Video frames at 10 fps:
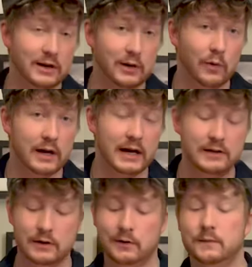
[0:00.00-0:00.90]
good at what I
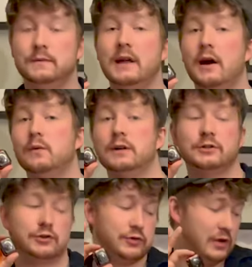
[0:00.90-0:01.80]
do. Now I want
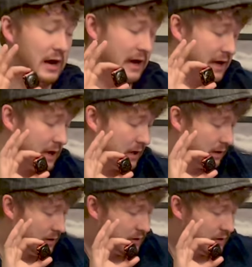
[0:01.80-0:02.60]
to try